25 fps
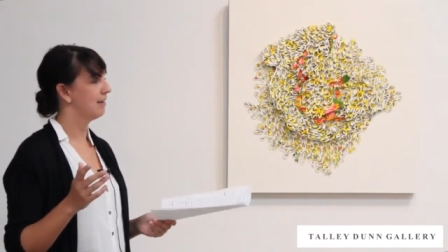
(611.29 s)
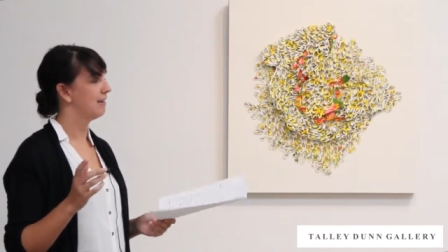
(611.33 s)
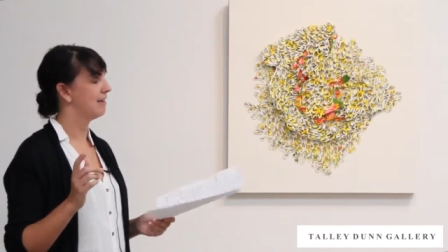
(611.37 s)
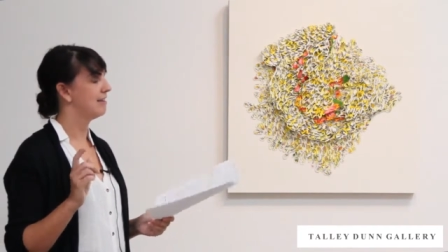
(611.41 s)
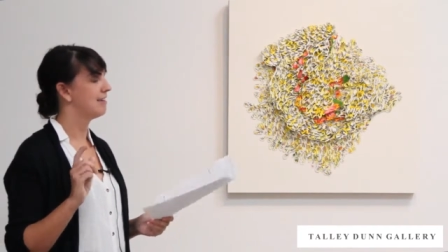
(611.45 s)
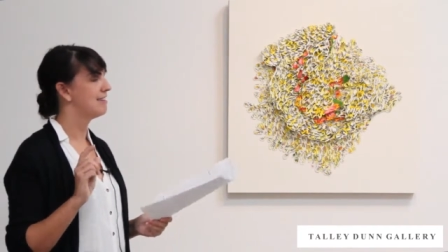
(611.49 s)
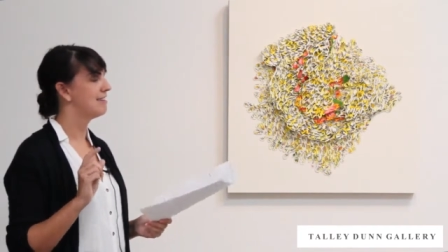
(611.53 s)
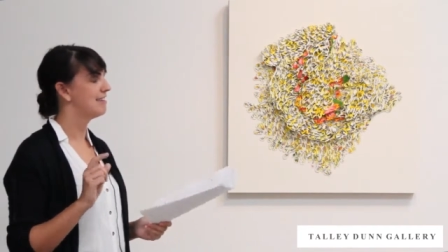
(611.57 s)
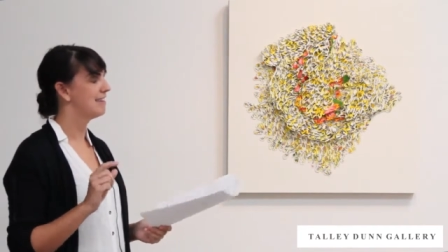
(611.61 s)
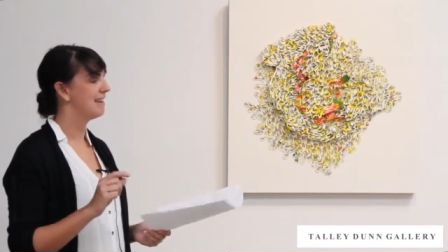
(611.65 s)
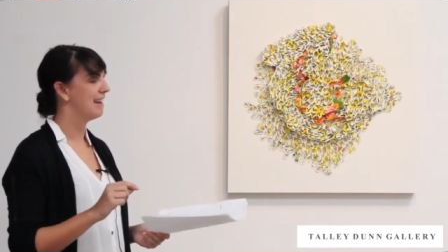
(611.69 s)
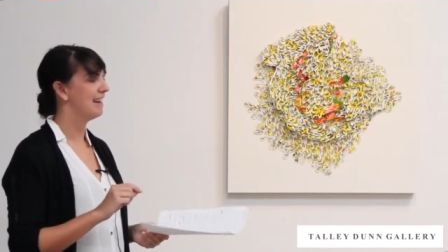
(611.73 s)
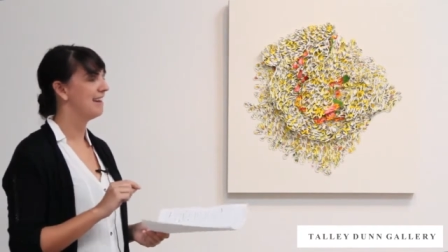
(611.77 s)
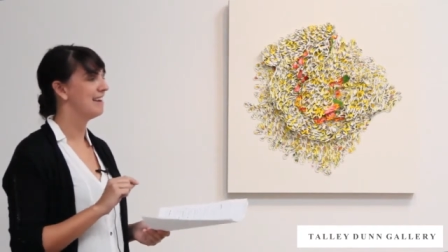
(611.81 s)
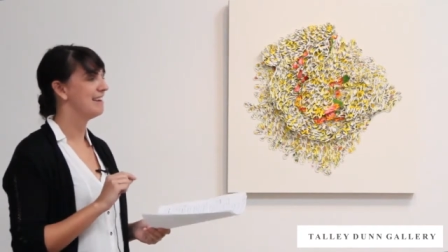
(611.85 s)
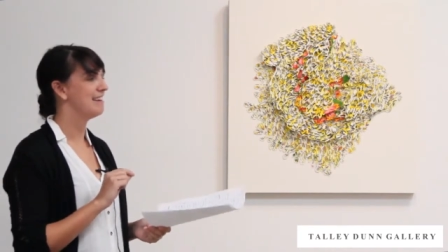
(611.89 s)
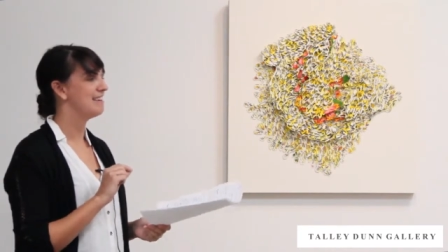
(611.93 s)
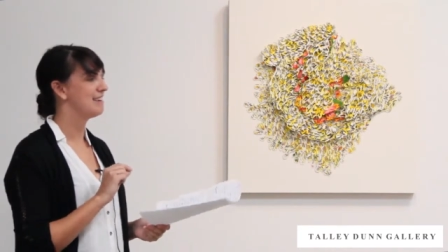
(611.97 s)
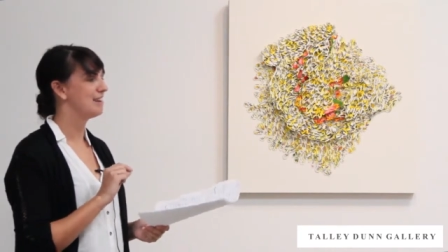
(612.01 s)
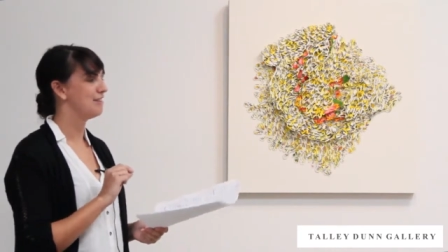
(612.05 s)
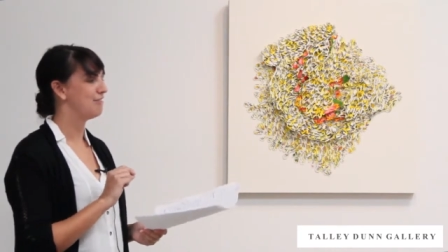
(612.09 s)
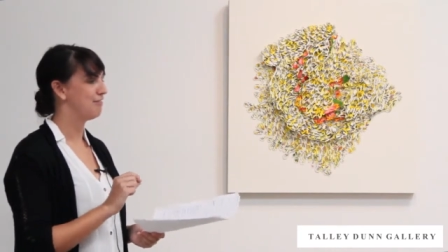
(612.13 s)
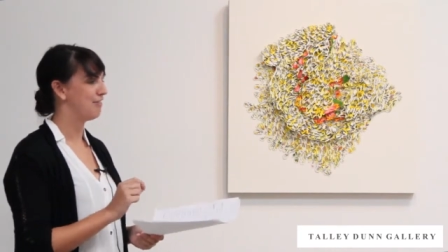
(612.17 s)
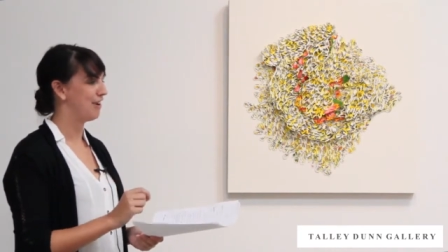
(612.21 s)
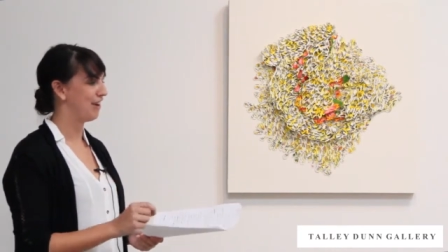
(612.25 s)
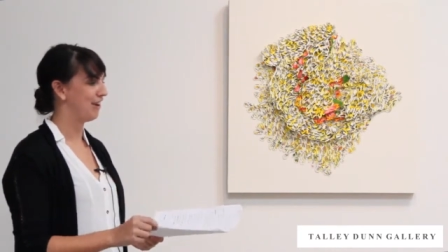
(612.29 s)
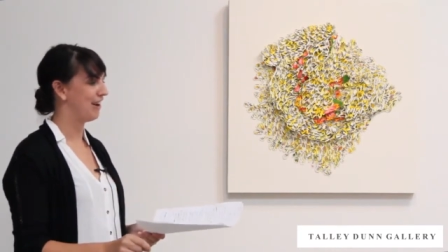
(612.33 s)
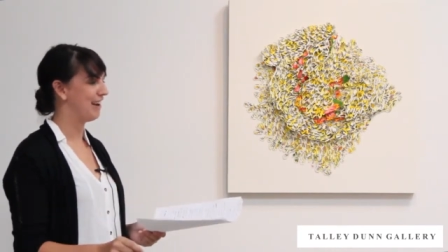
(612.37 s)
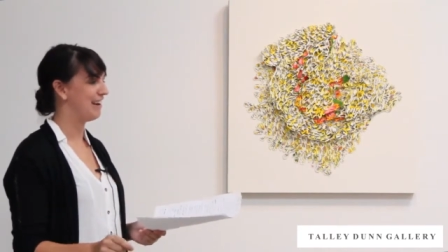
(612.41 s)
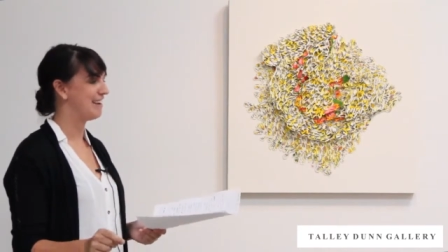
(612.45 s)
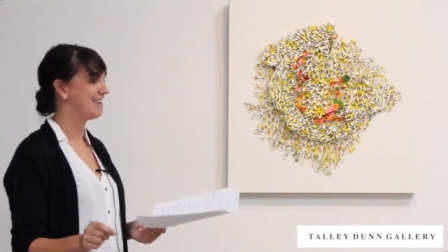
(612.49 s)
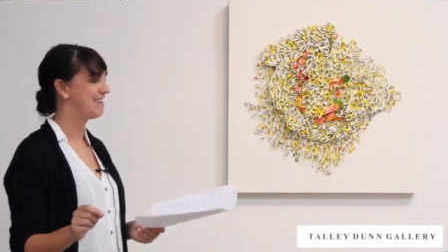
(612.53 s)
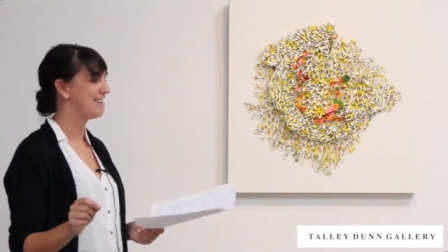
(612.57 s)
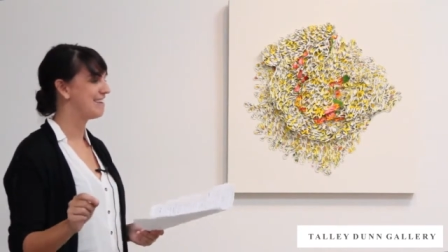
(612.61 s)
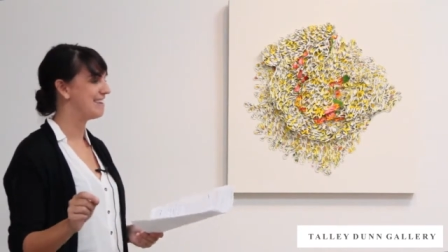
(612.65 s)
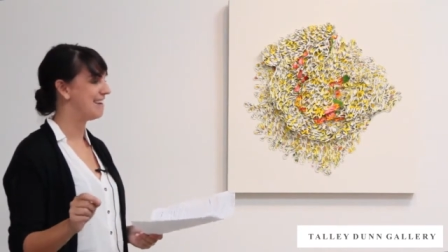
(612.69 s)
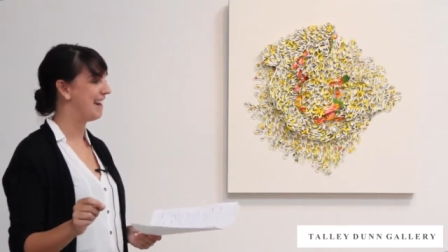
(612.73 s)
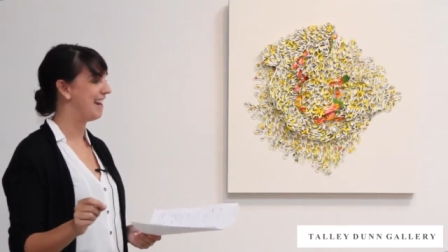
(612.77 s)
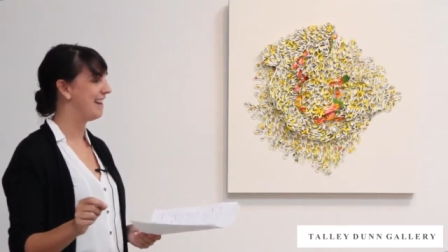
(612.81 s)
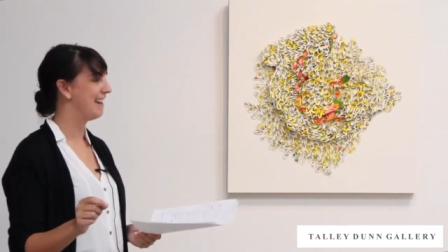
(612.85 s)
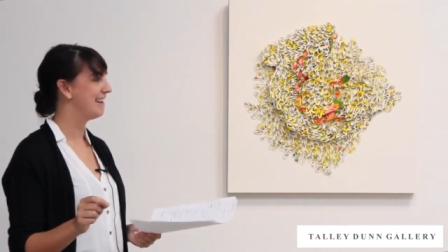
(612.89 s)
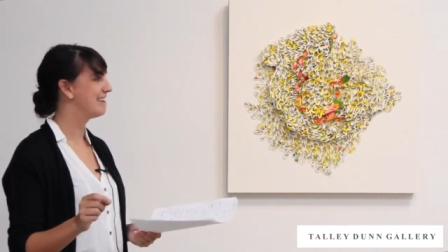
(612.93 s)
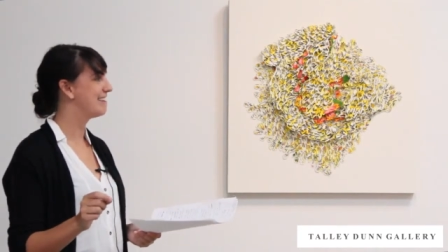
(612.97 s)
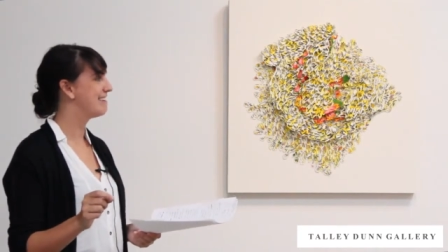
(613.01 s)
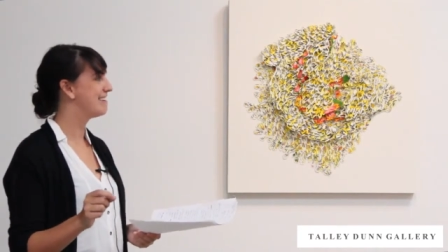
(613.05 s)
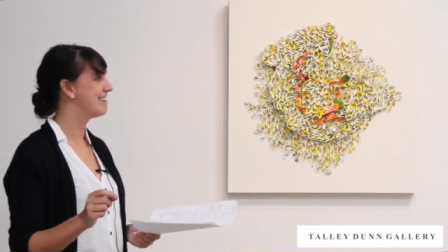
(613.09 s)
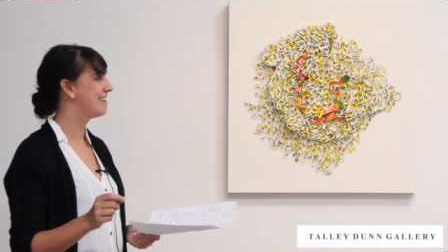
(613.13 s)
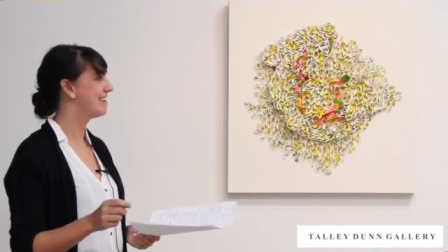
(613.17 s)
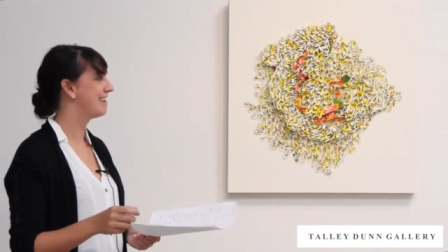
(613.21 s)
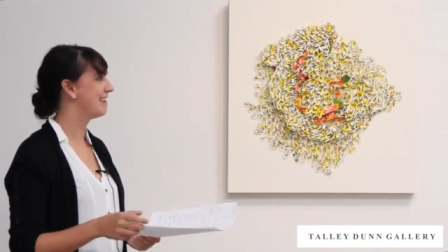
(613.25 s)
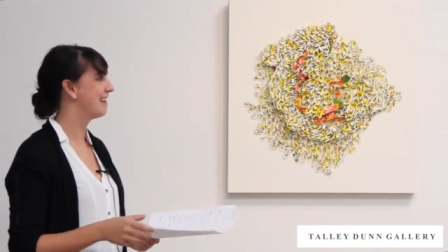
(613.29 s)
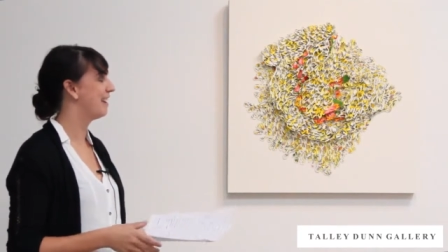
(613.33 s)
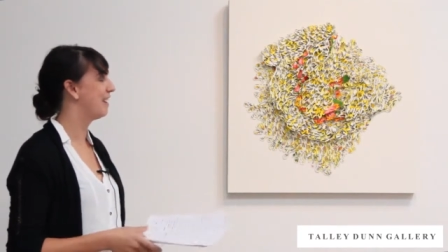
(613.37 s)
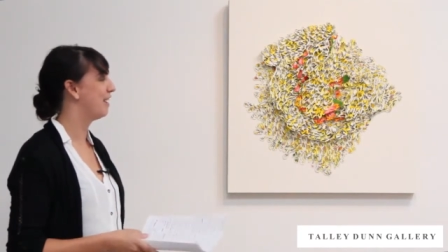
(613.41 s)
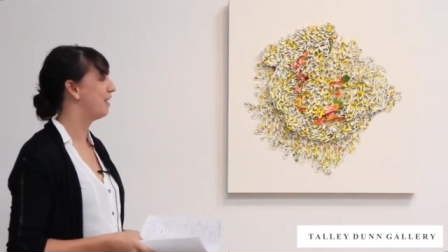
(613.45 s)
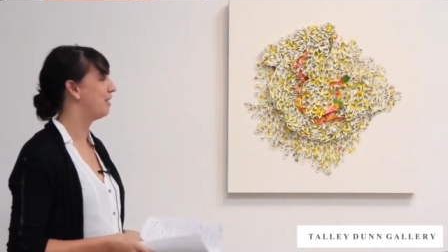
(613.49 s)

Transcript: skins of various snakes.